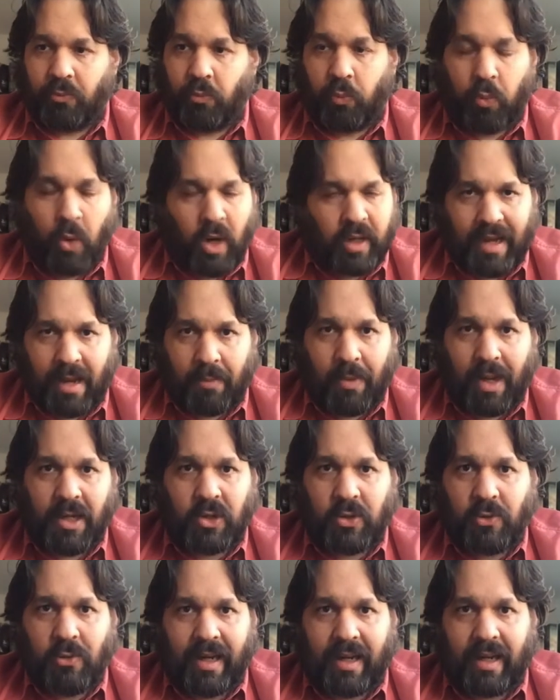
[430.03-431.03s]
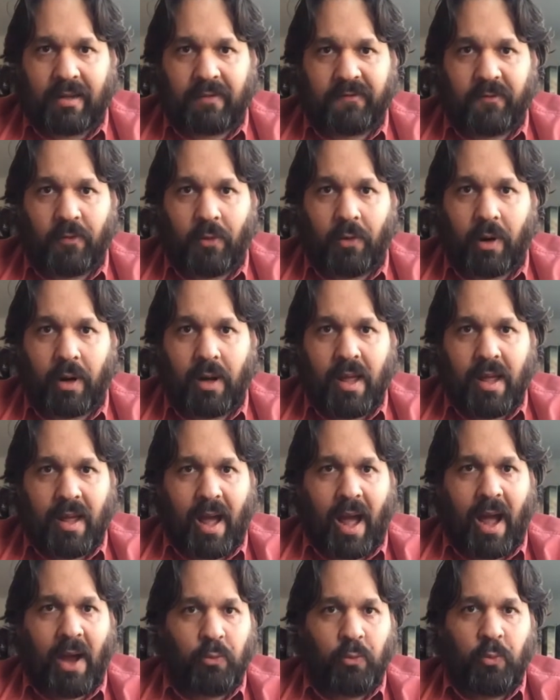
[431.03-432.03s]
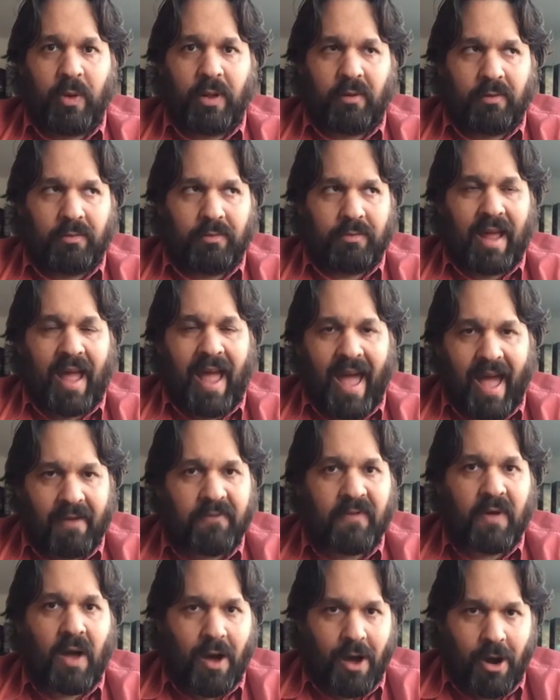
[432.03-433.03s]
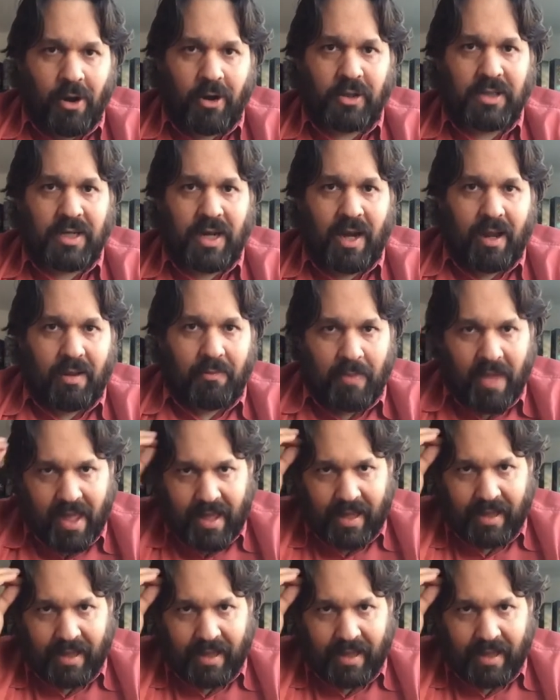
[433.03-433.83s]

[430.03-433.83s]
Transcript: What am I doing it for? I will have a hard time